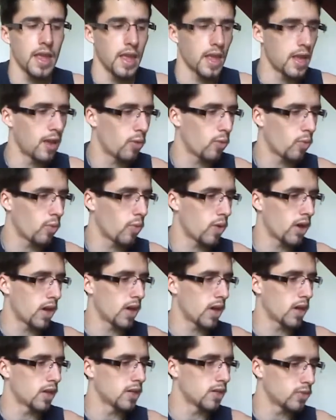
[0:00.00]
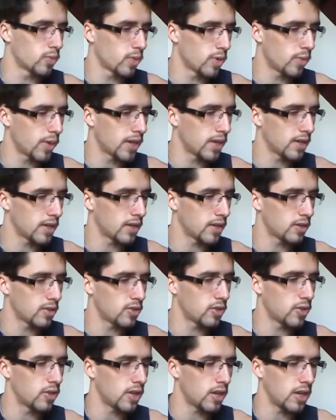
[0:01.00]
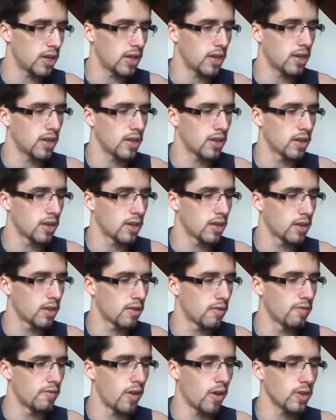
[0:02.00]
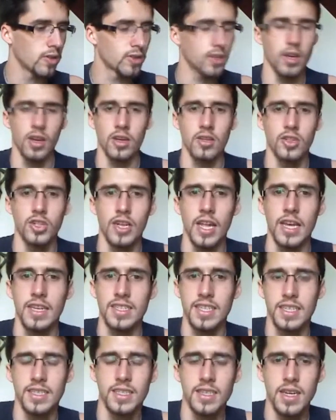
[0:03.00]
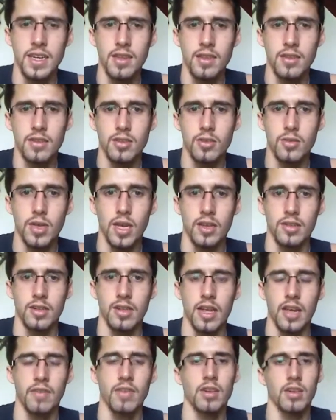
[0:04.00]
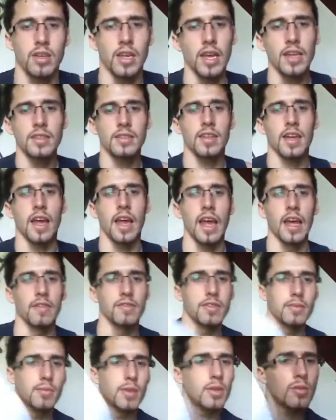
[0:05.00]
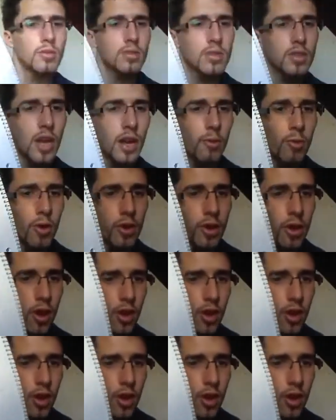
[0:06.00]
We went to the vault on July 16th, 2011. Yes, I have some notes. I wrote it